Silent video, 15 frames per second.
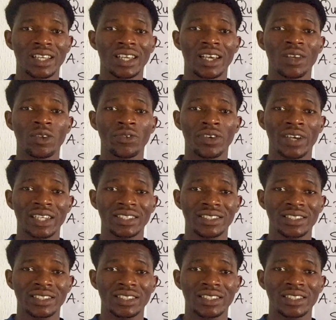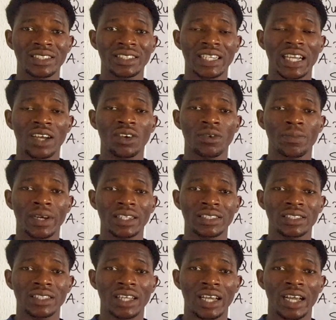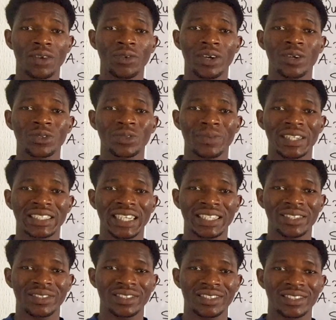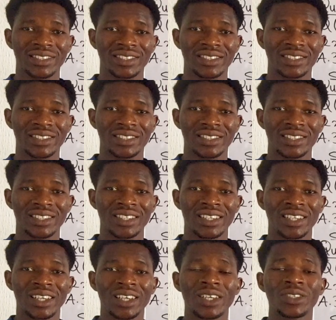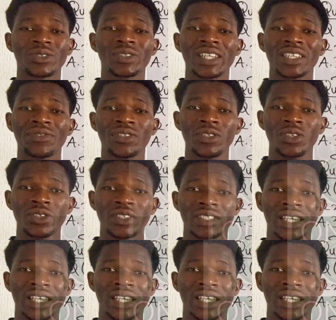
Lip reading: Hello viewers, this is Decagon Maths and welcome to my channel. Today's video is